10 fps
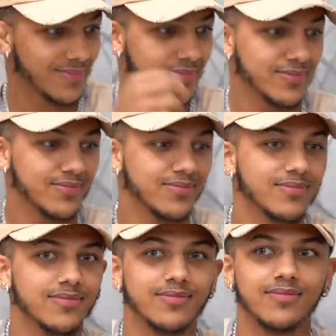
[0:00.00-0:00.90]

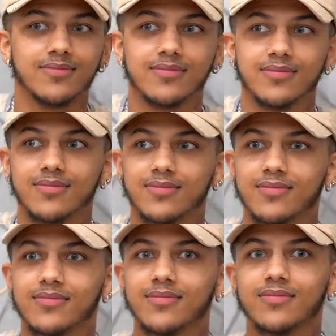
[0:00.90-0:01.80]

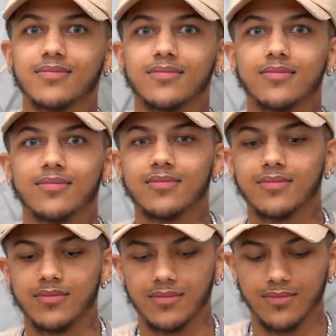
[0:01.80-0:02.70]

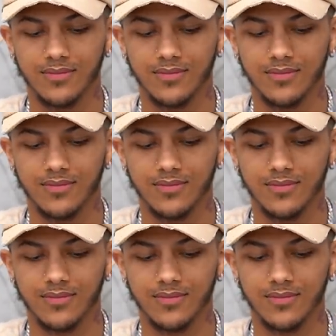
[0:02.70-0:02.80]
(not speaking)